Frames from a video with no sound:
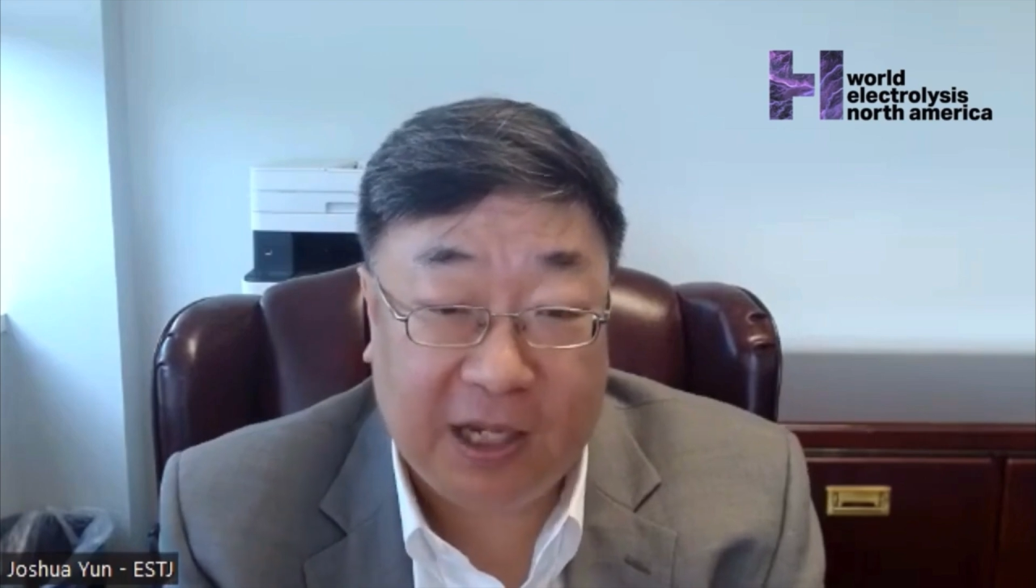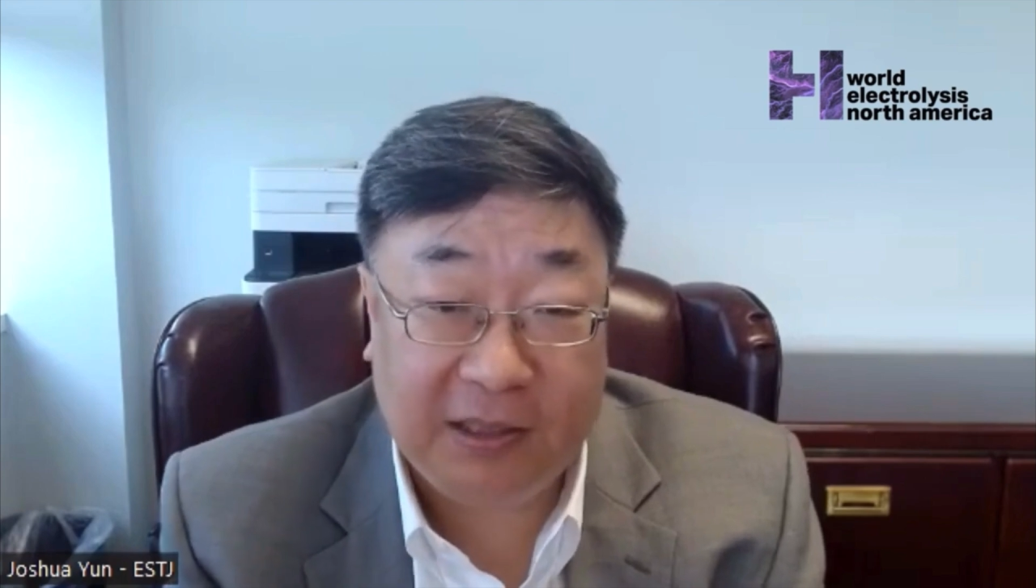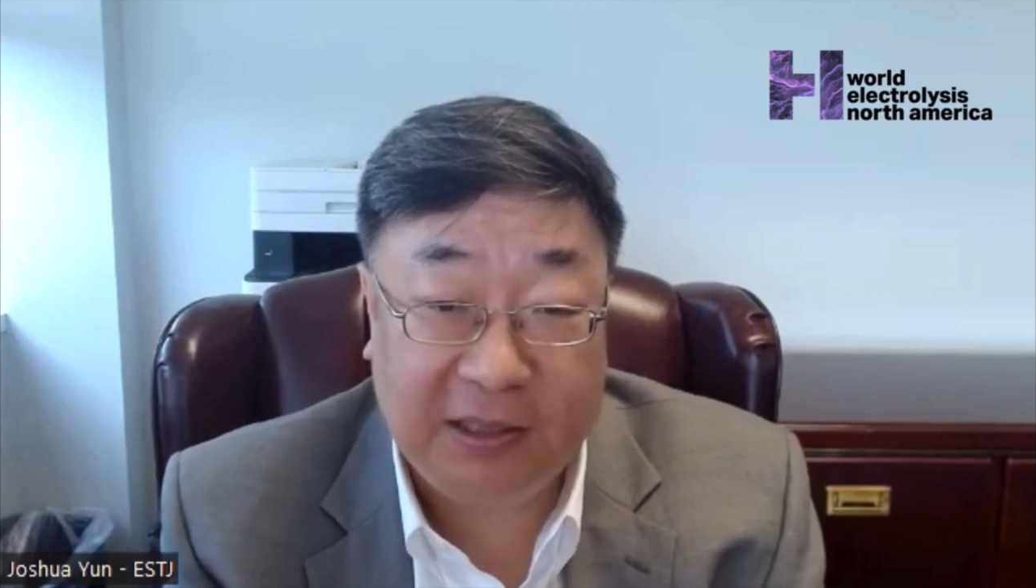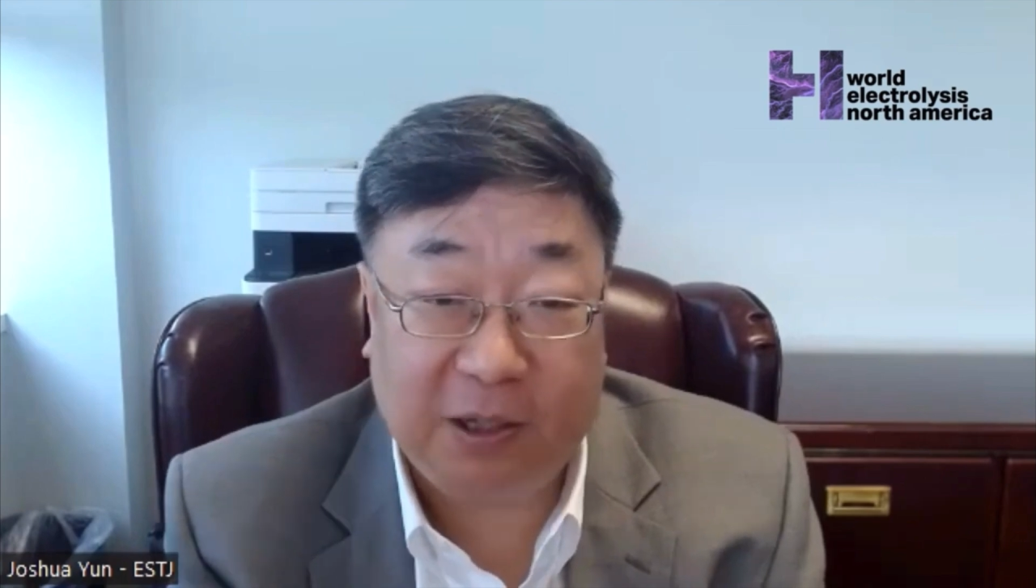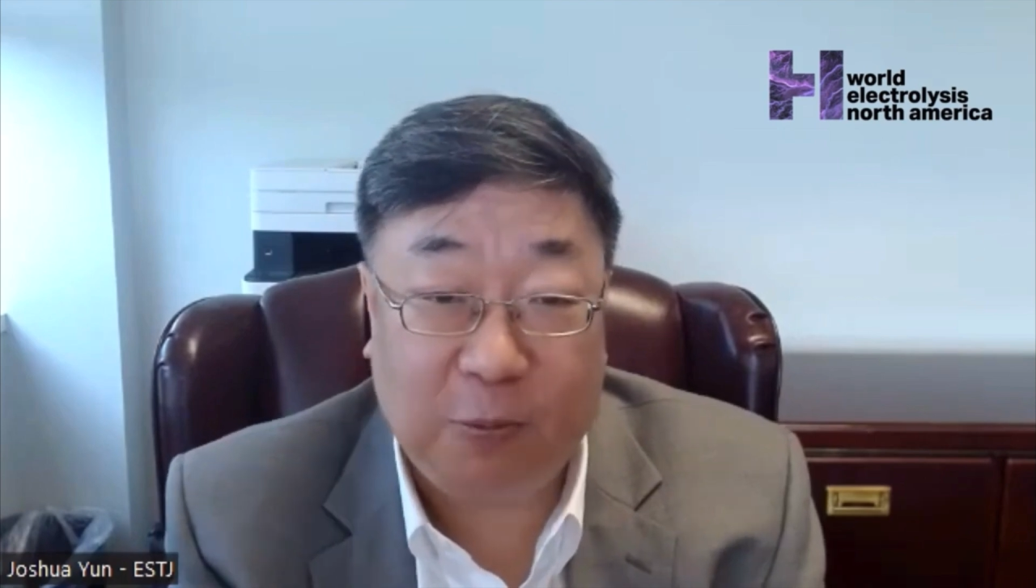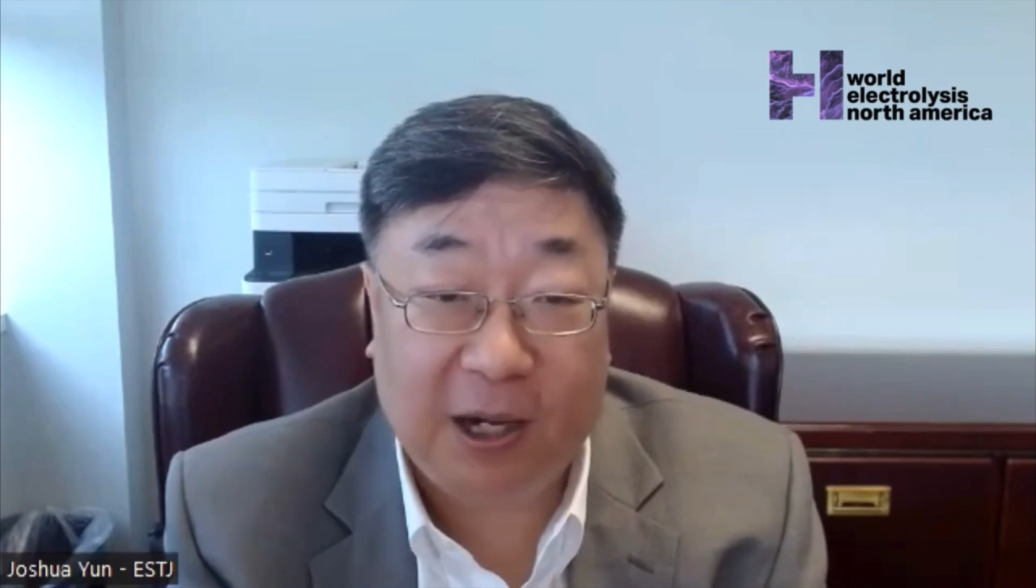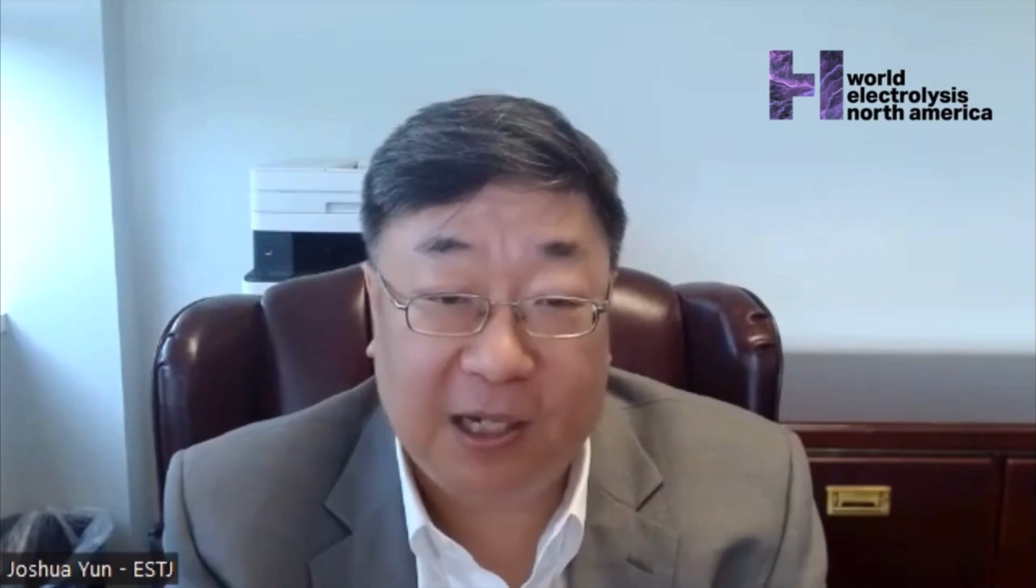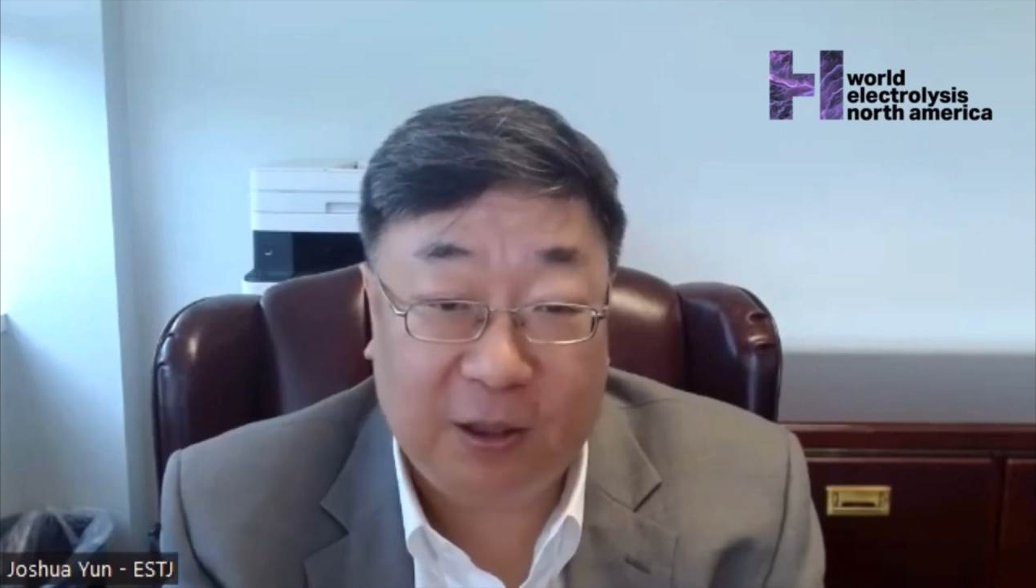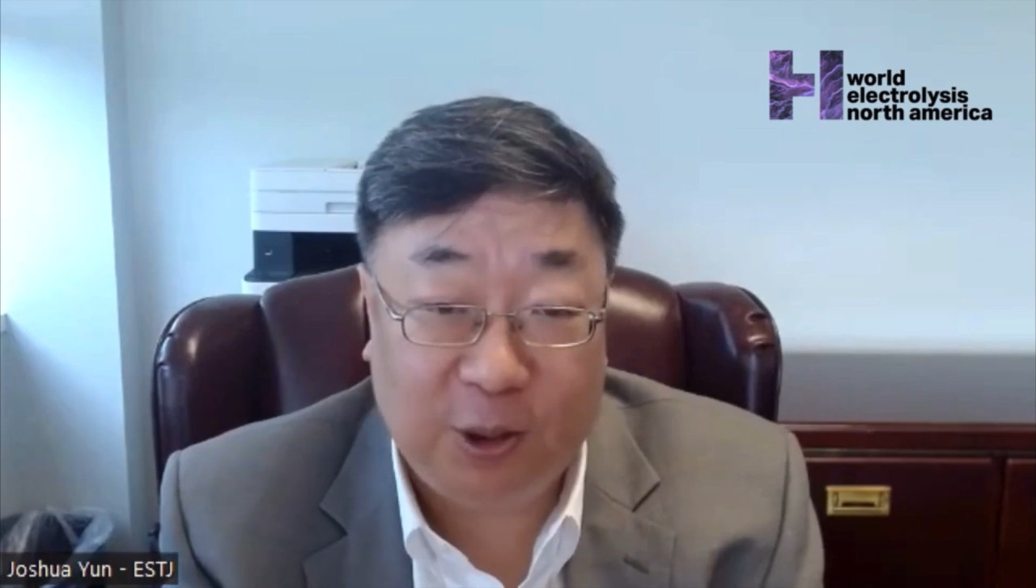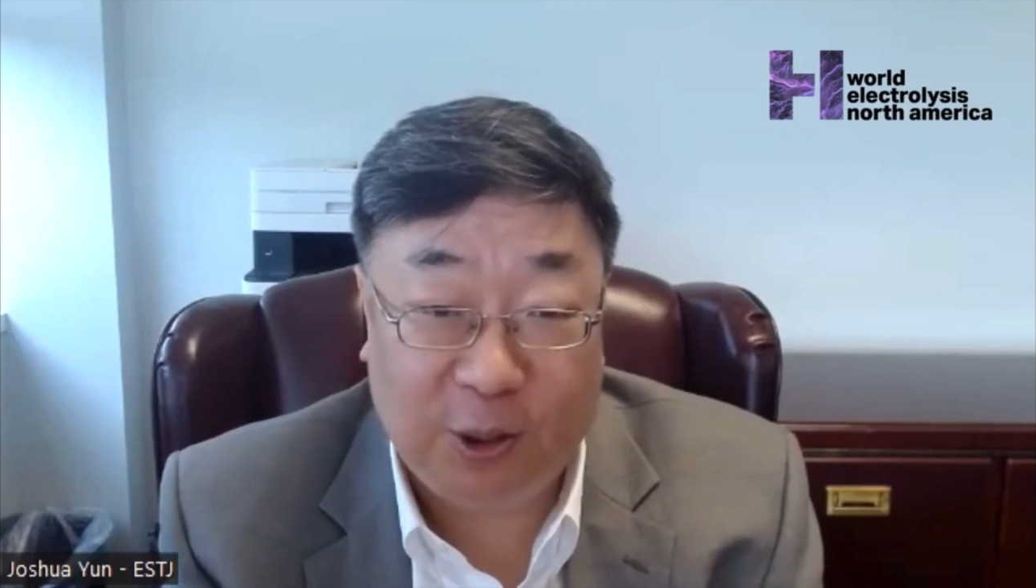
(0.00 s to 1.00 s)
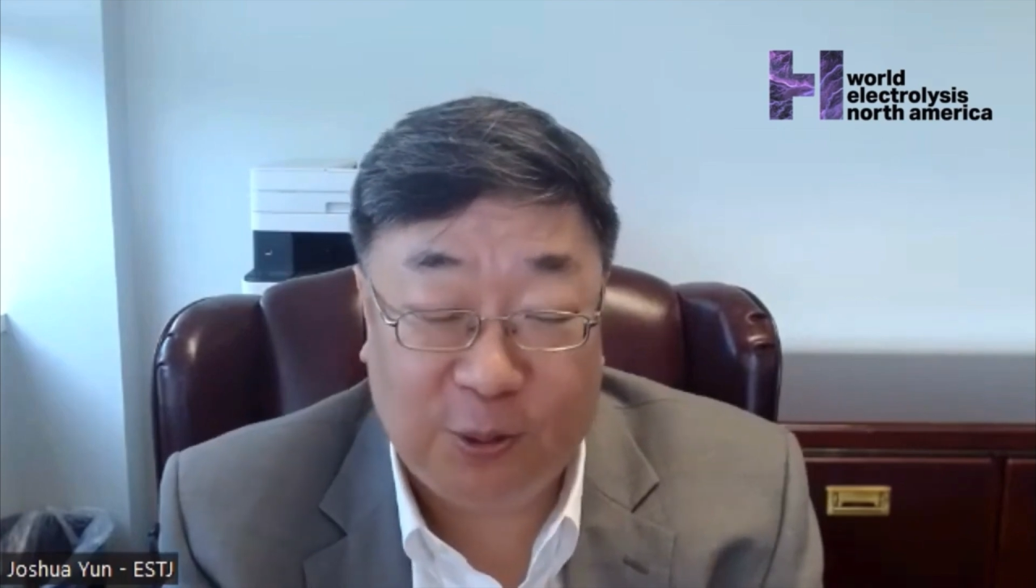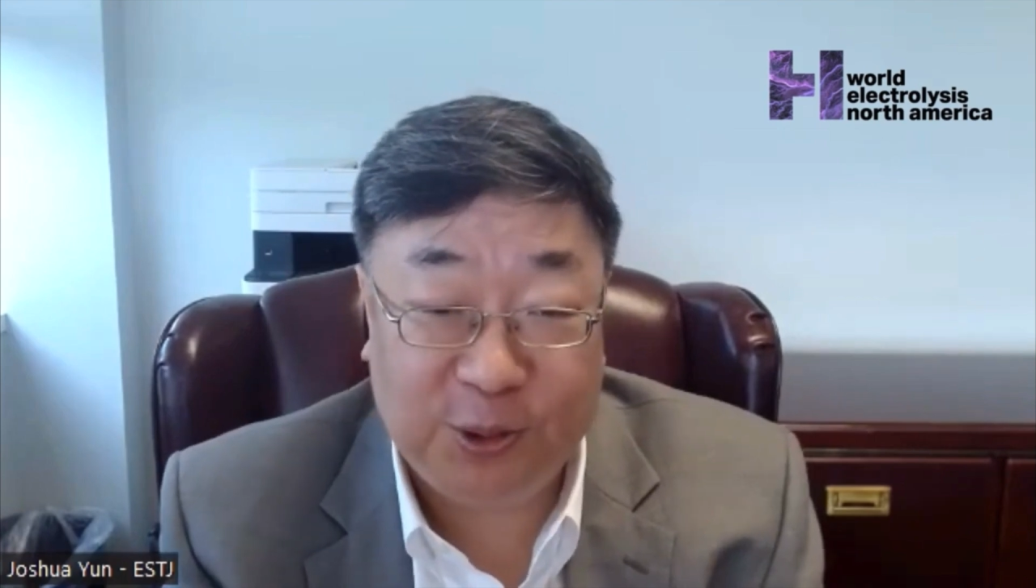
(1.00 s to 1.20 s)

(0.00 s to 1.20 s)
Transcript: these are wide loads.